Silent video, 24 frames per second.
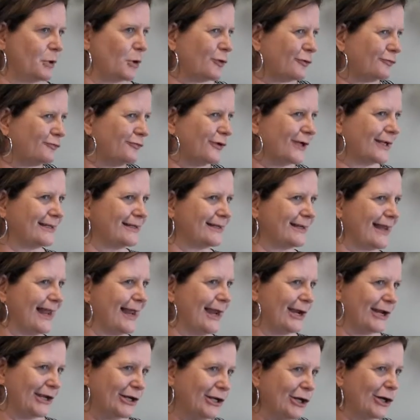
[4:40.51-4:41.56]
perfect mm
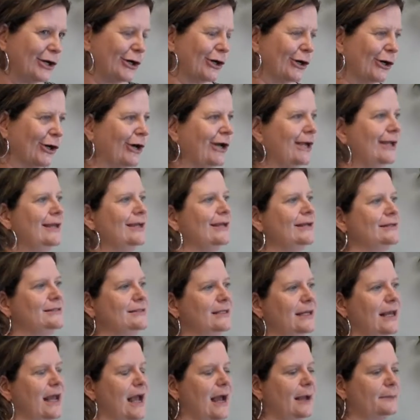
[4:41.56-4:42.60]
-hmm. year
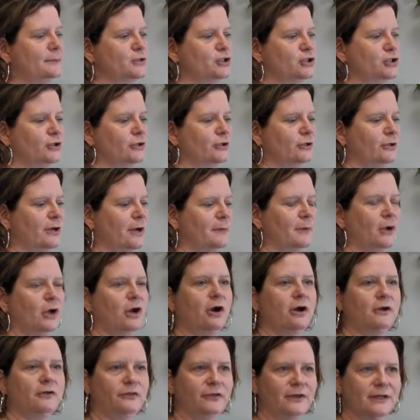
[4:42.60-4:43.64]
to capture
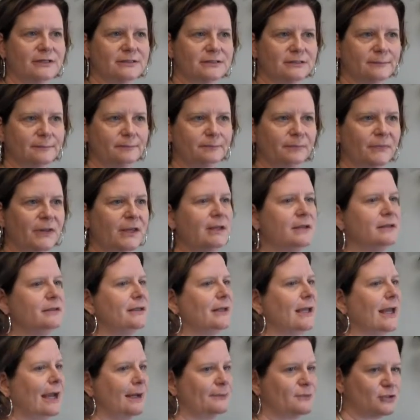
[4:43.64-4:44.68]
McCarthyism, to
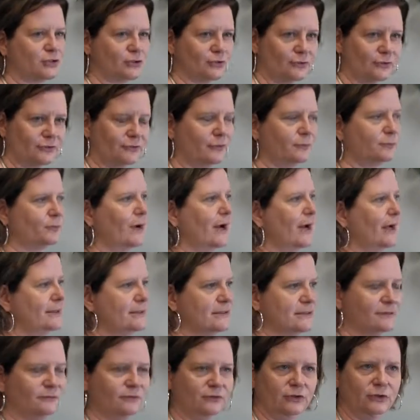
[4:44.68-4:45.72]
capture the
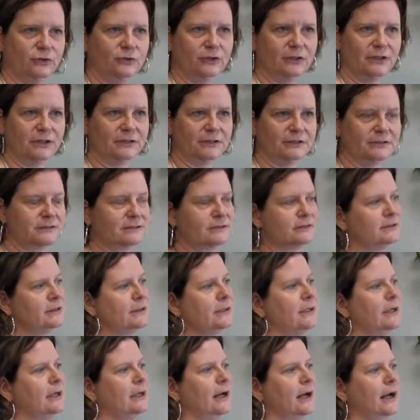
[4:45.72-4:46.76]
rise of unions. Right.